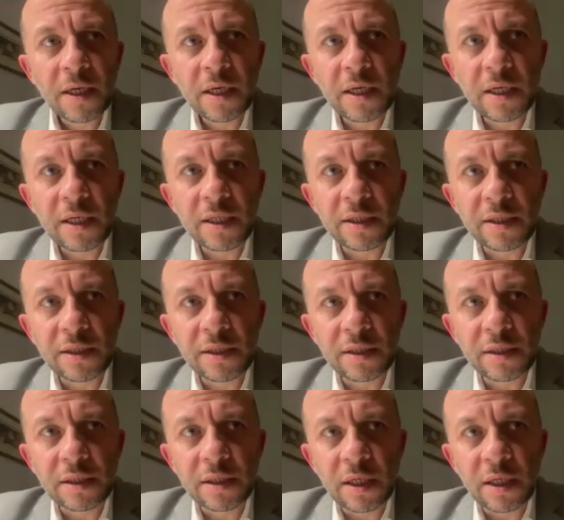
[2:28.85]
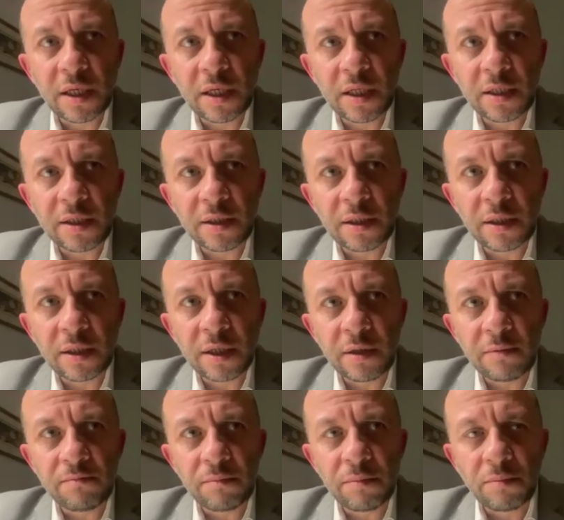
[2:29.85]
In the
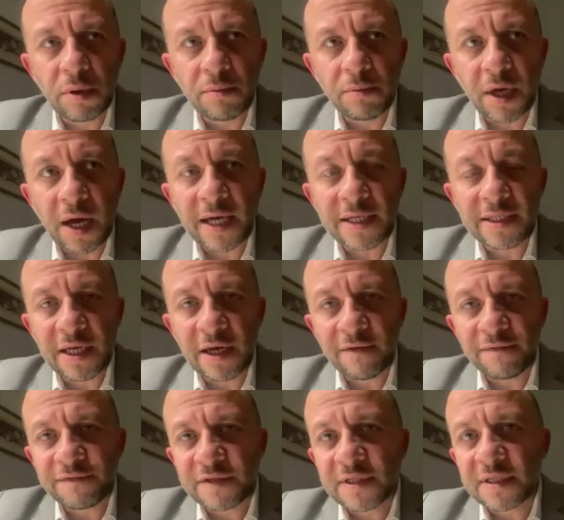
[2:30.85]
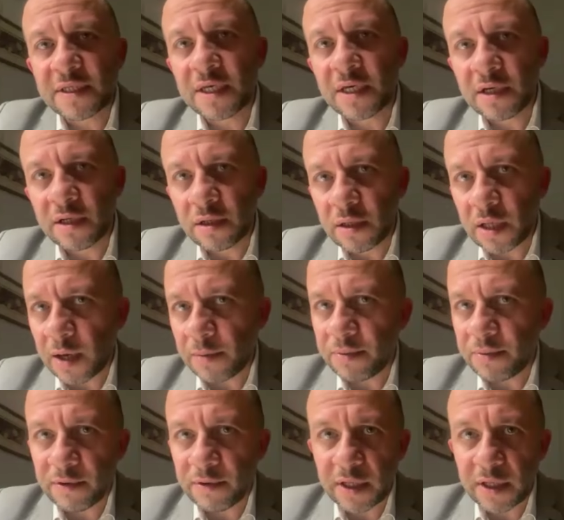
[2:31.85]
IDF still
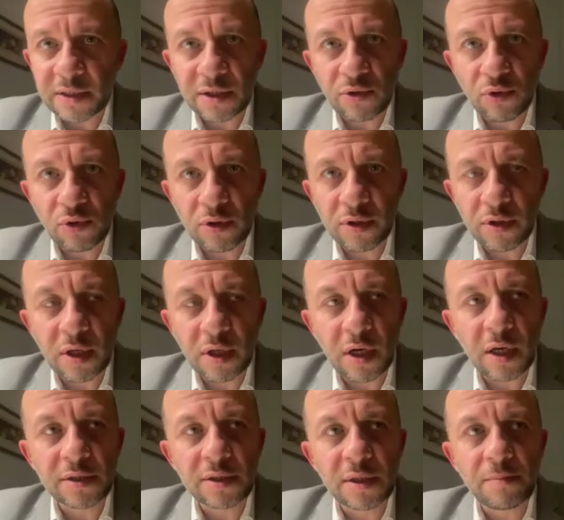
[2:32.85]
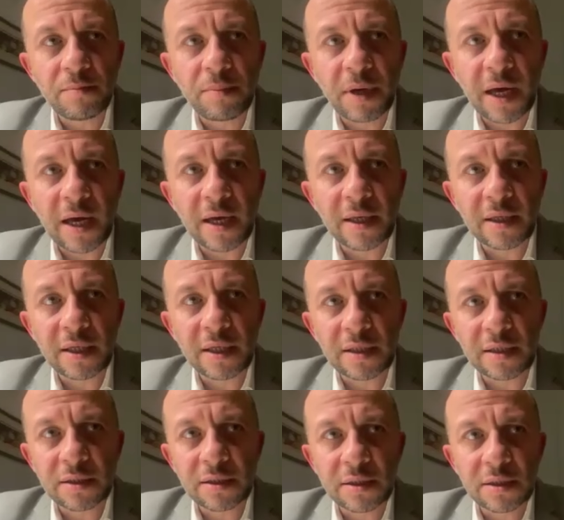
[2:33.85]
operates in northern Gaza, but
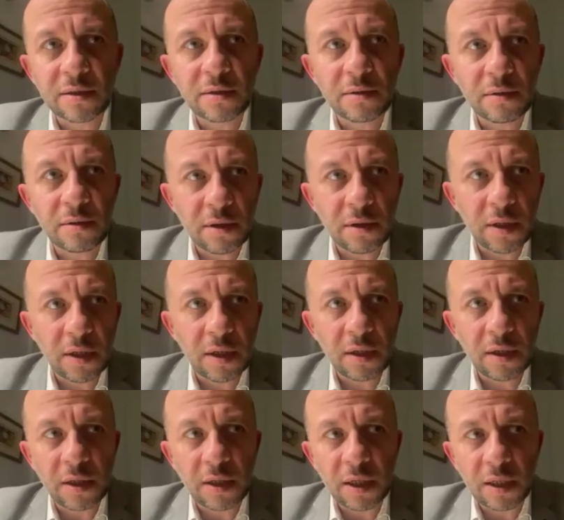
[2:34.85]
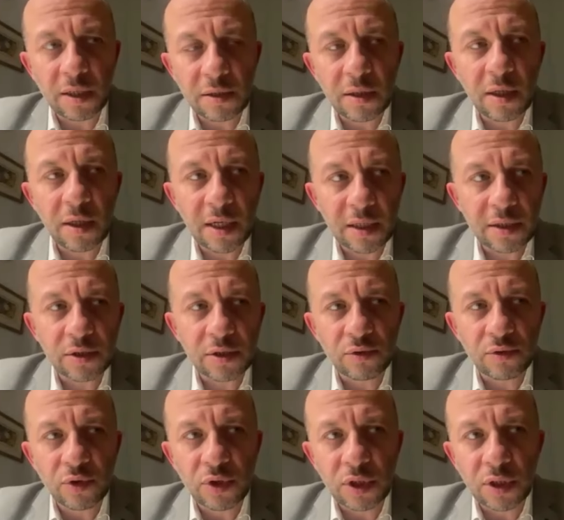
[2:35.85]
it heads
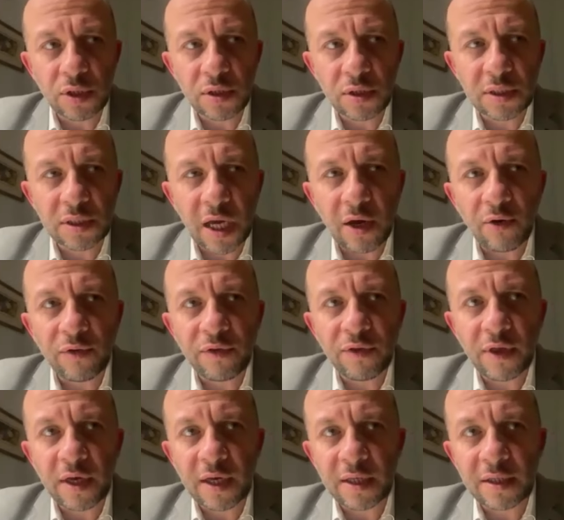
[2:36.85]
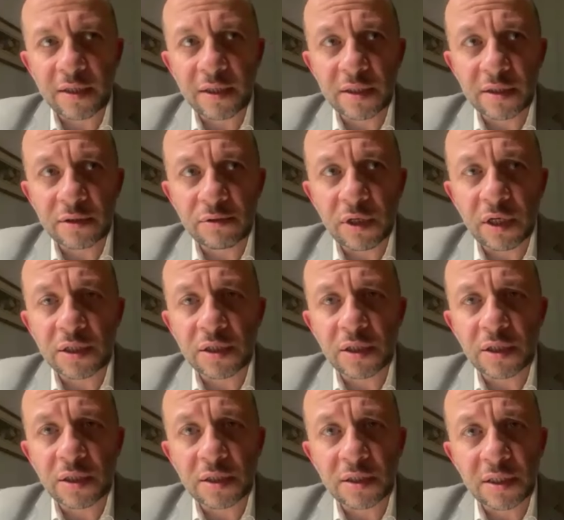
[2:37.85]
to the south, and the
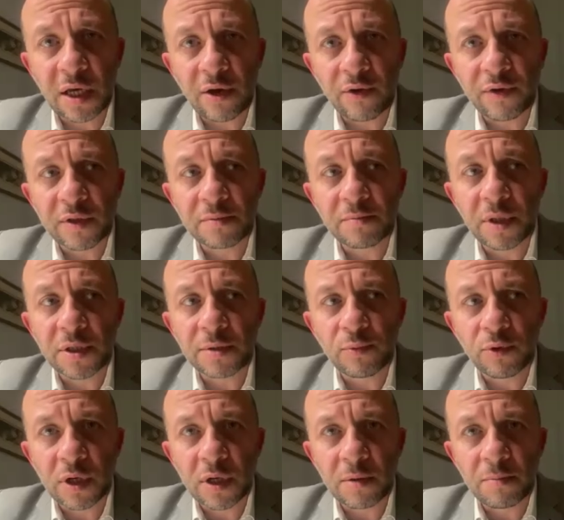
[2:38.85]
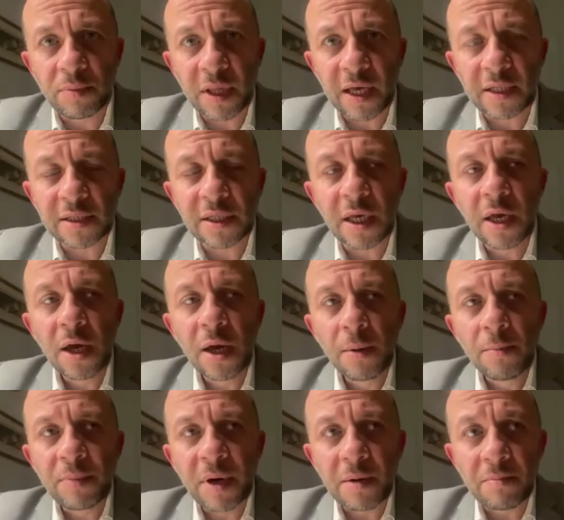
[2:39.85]
situation in the south is much more complex,
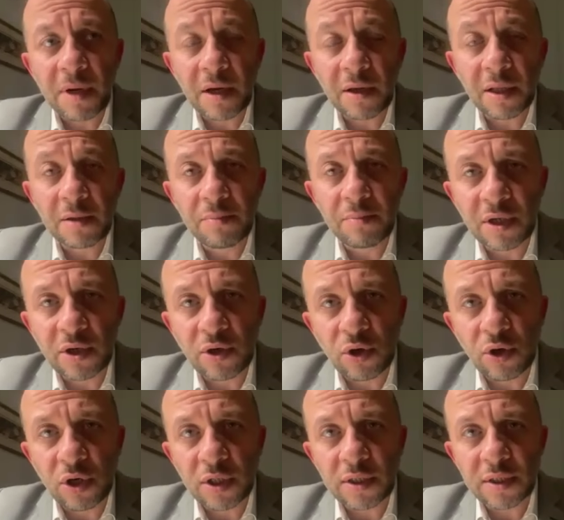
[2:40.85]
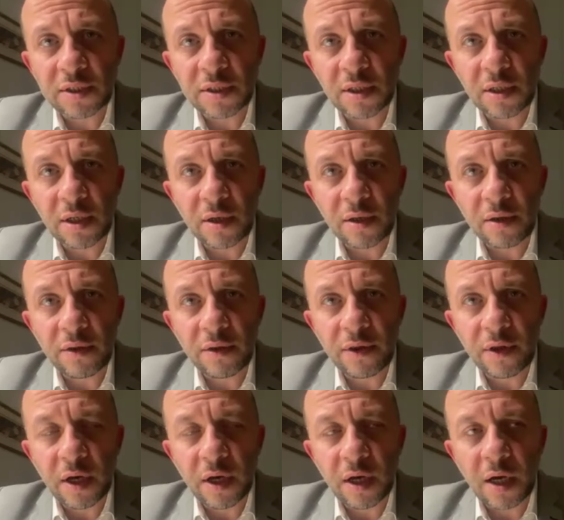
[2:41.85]
primarily because
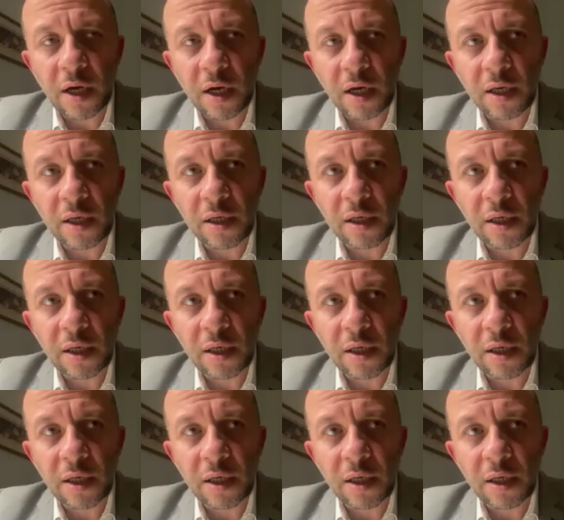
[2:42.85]
the